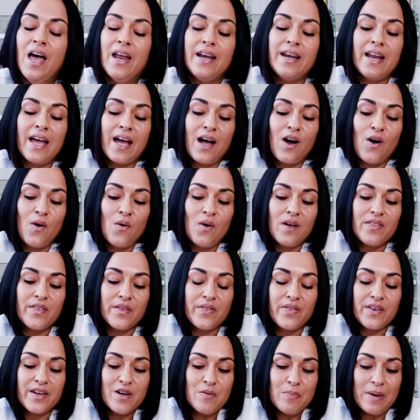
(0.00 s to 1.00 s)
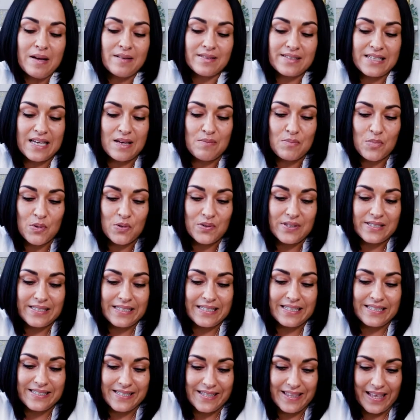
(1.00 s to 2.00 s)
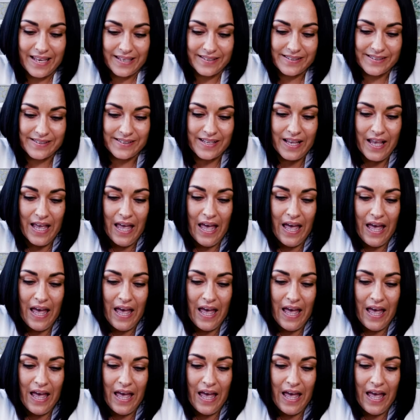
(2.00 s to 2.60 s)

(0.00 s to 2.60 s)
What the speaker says: Now, the thing about tampons is this.